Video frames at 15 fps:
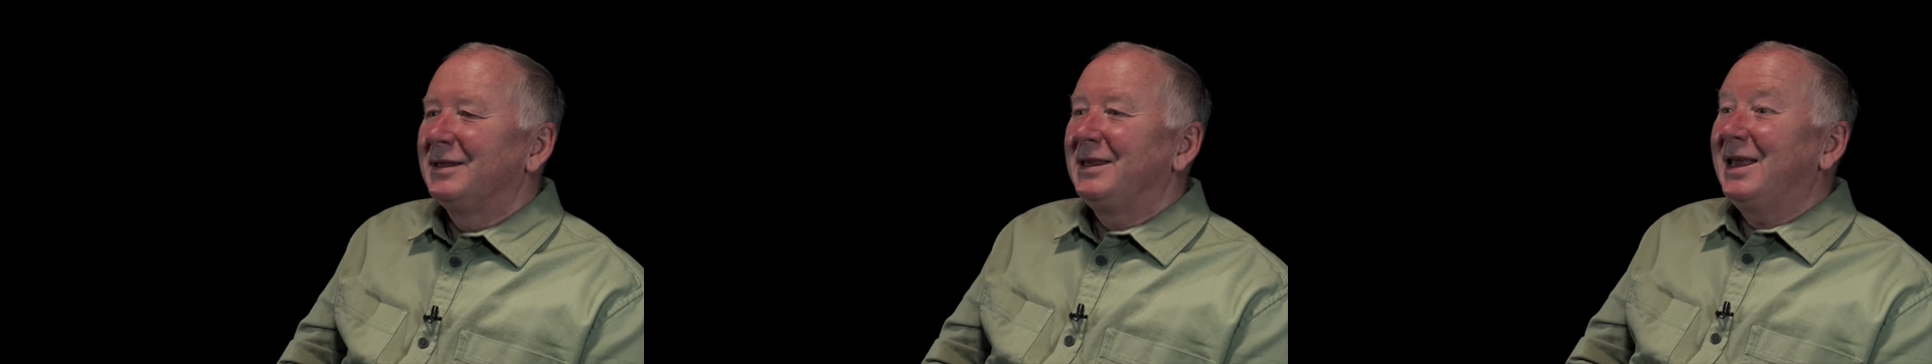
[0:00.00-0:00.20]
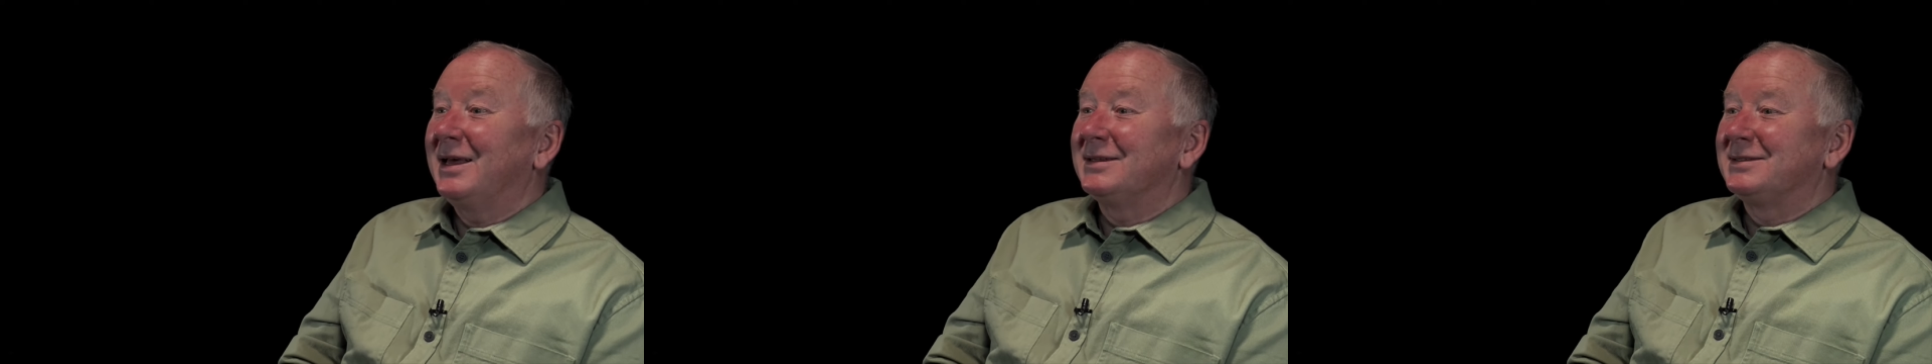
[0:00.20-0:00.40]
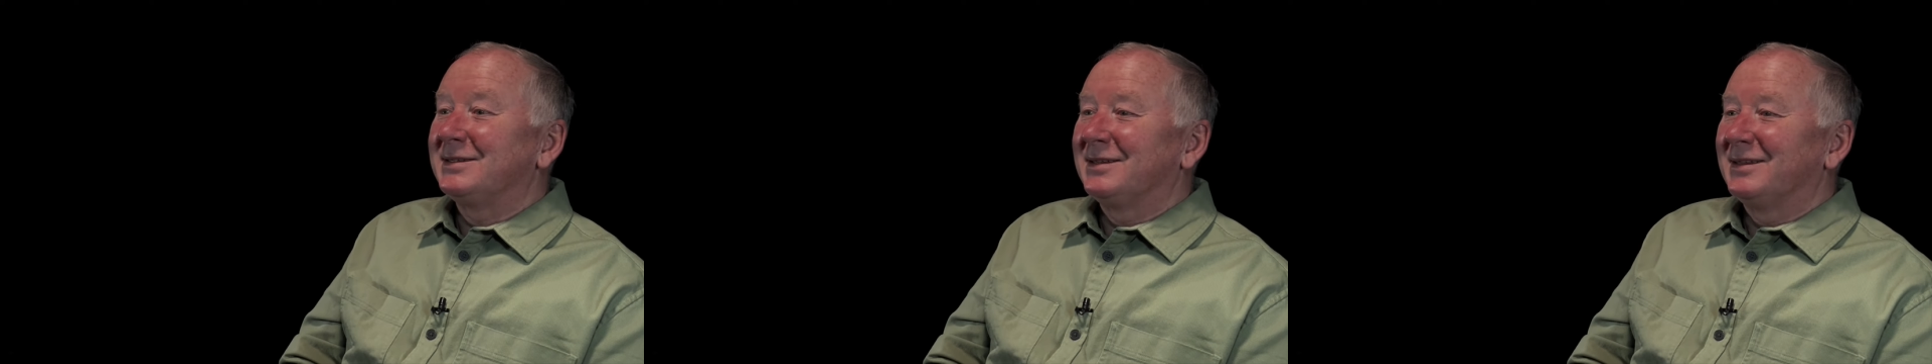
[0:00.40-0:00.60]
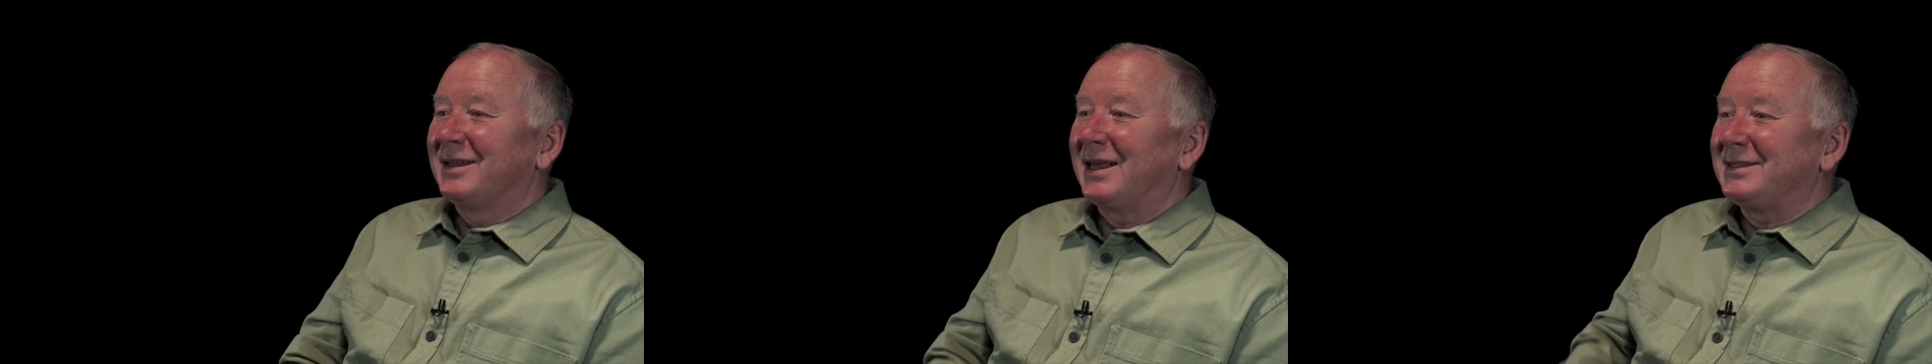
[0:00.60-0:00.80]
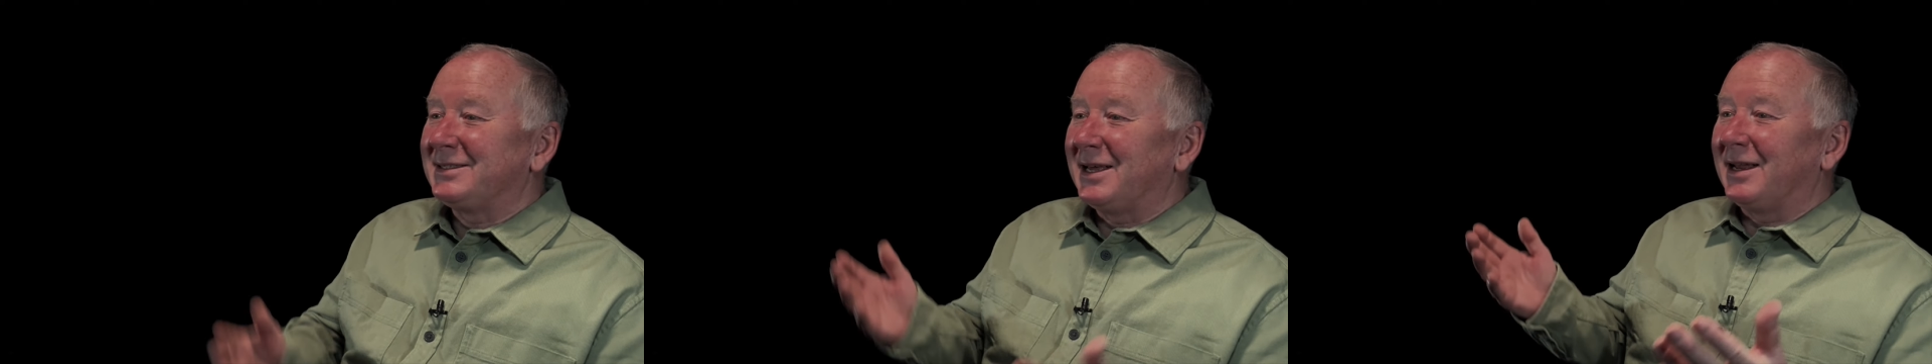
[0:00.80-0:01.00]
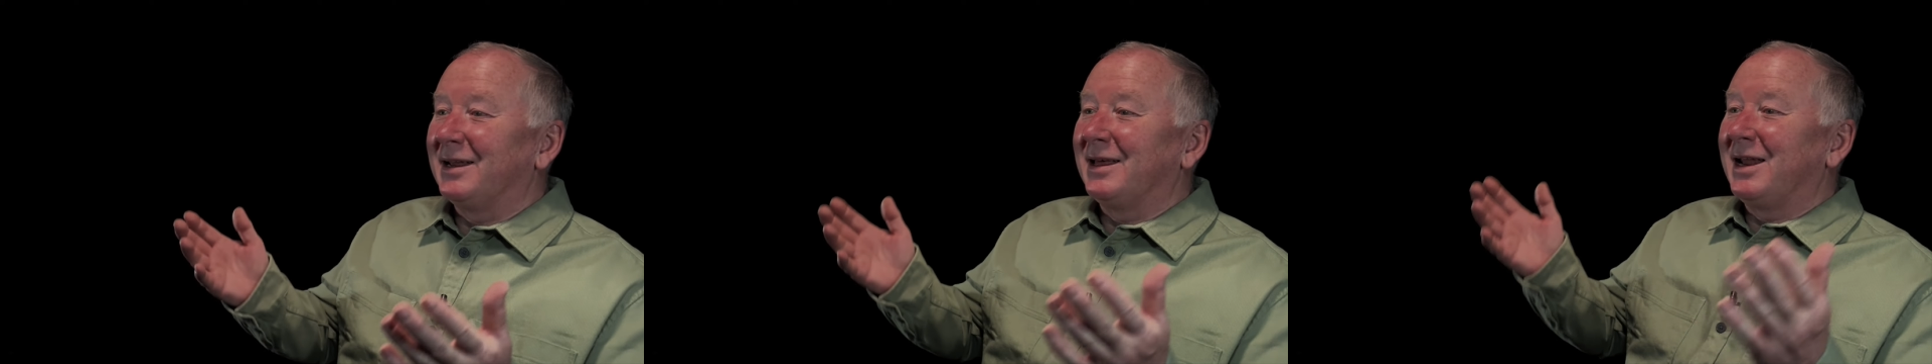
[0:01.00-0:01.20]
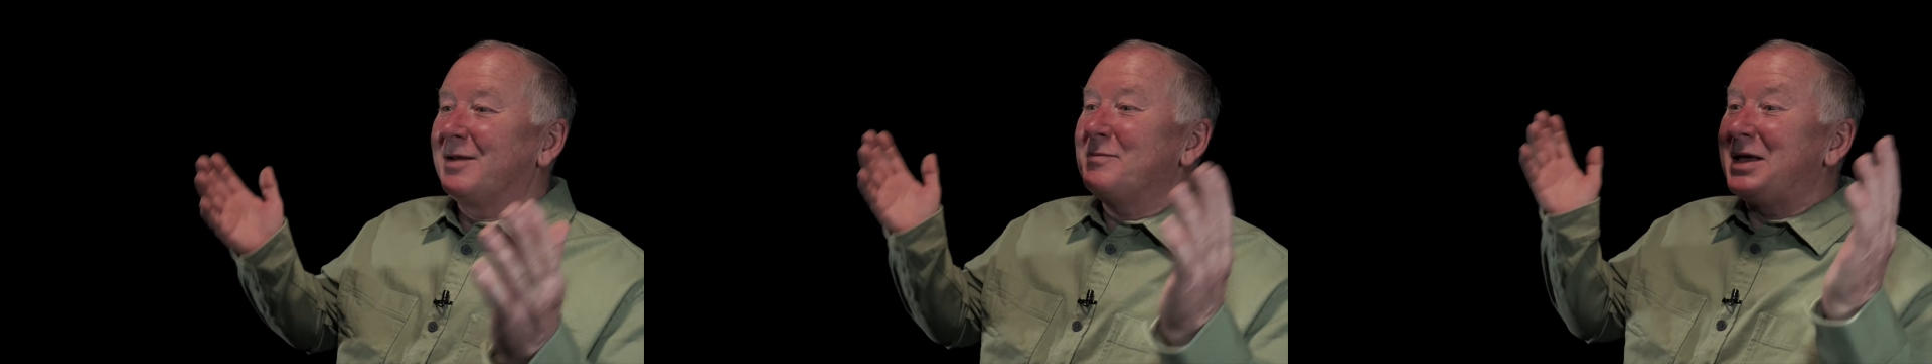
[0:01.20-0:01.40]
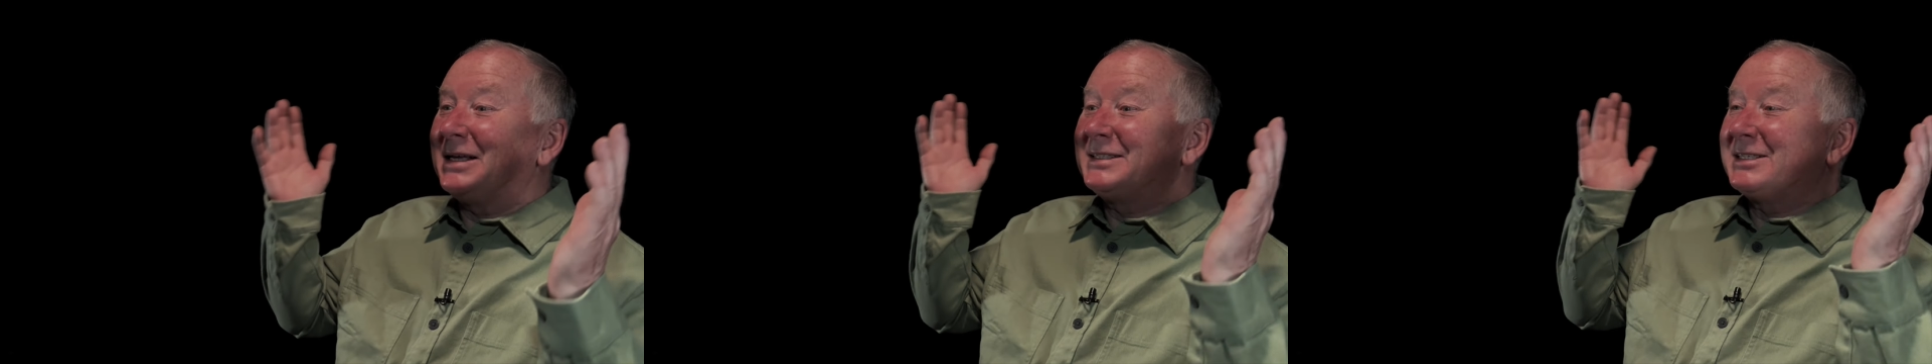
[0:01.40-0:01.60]
Yes, that's it. And it
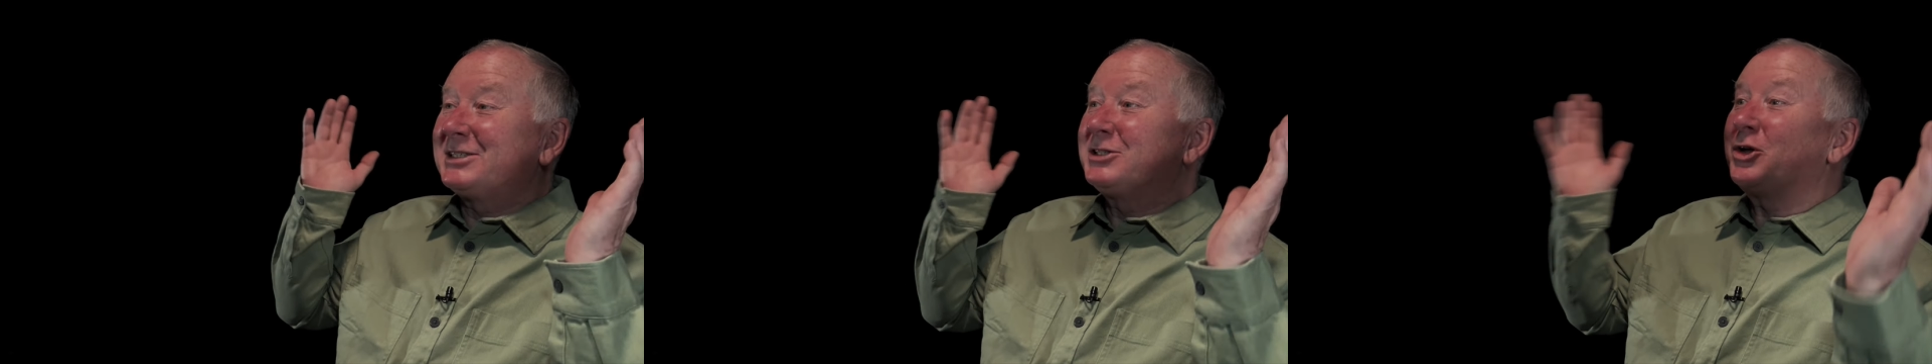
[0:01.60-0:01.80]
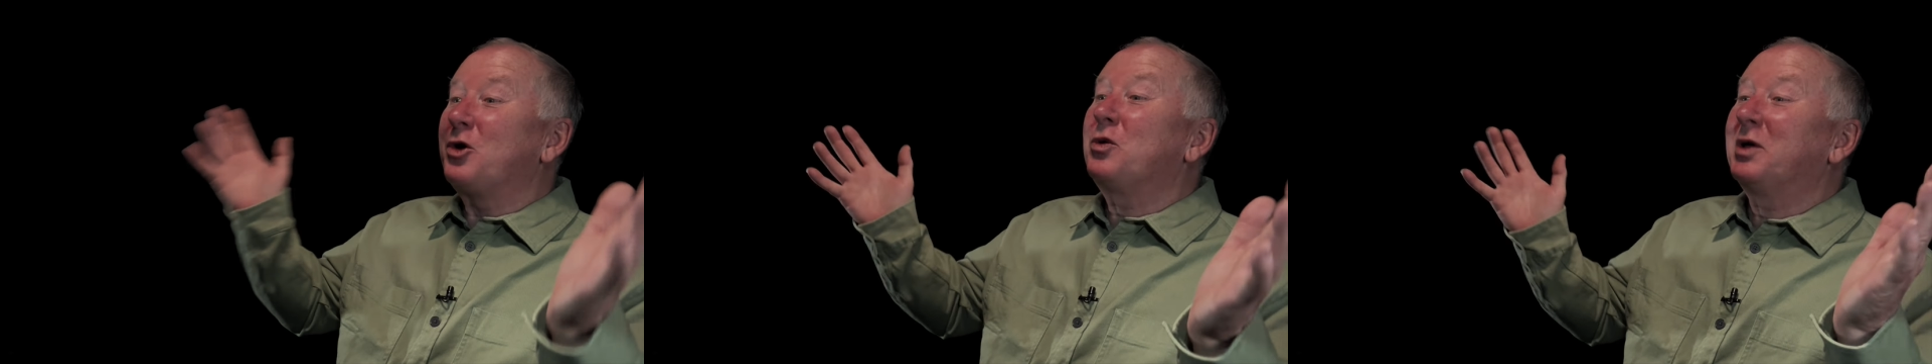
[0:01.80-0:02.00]
makes it so